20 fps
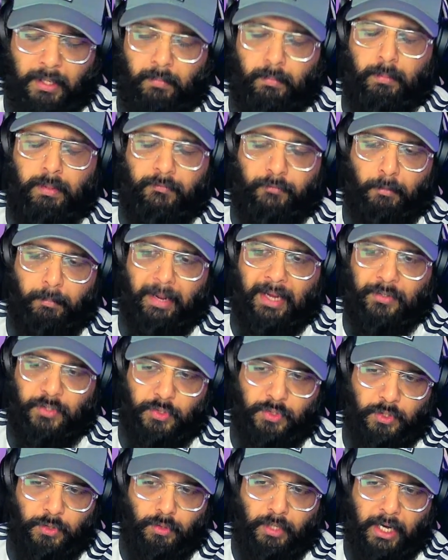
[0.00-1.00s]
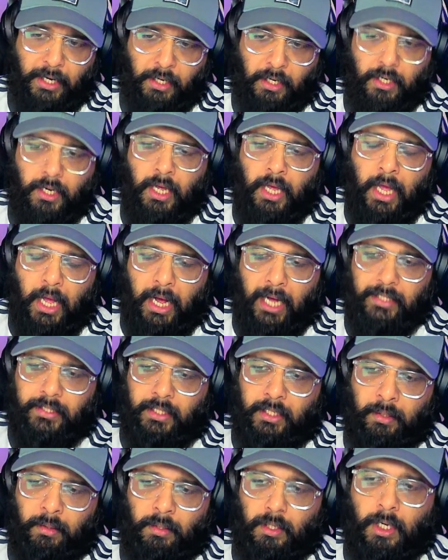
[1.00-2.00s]
for Manchester United, I
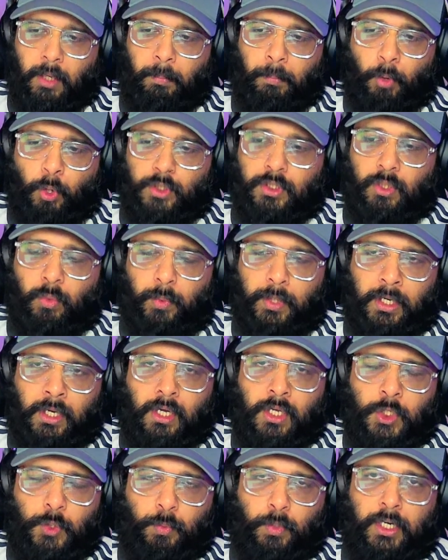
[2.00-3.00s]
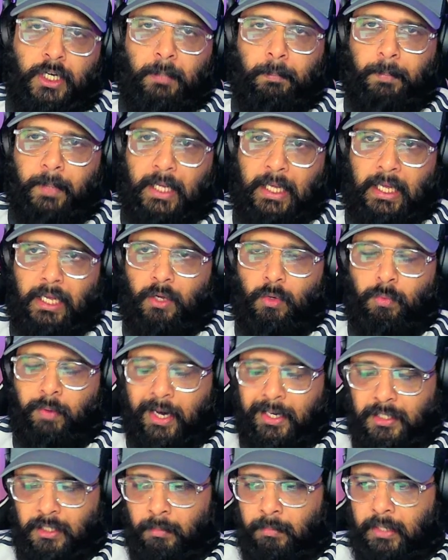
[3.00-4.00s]
think both the wingers were in play quite
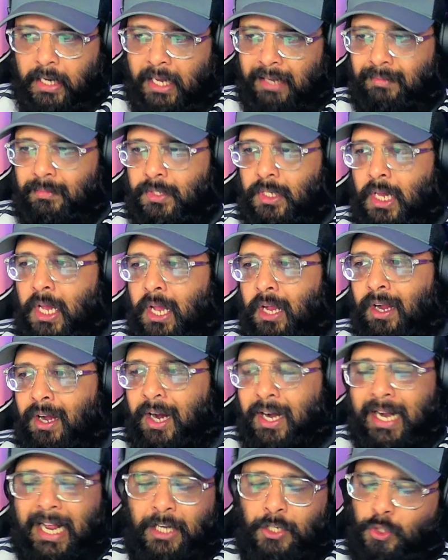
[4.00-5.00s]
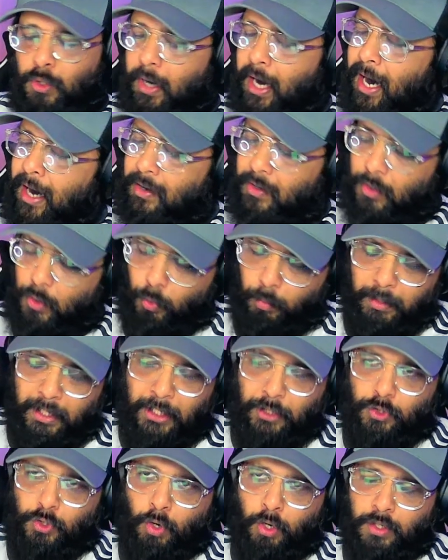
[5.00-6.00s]
some times. Garnacho had too many
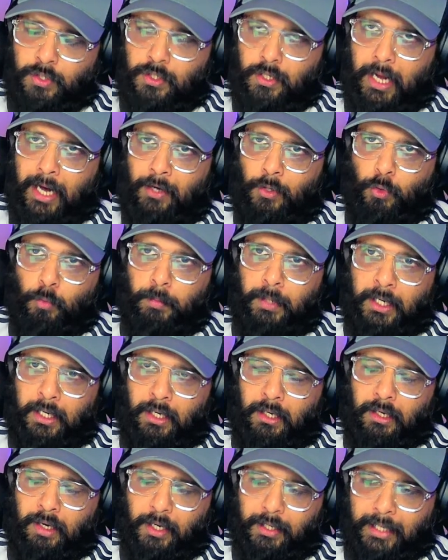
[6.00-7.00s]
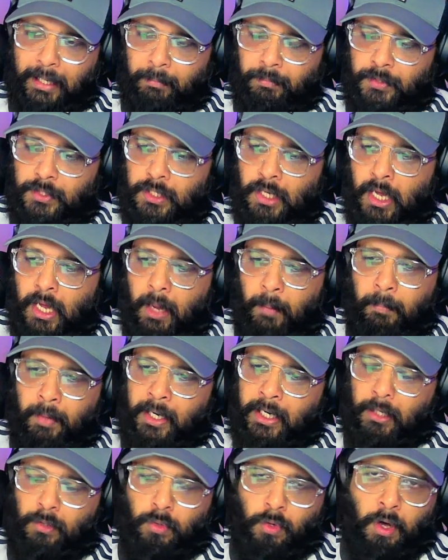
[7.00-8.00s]
shots and too many attempts, but
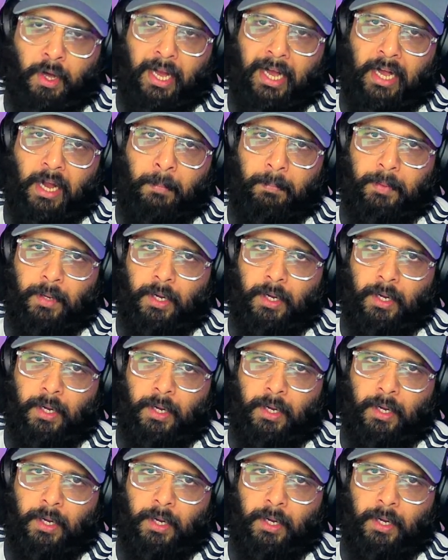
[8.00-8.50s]
he could not end up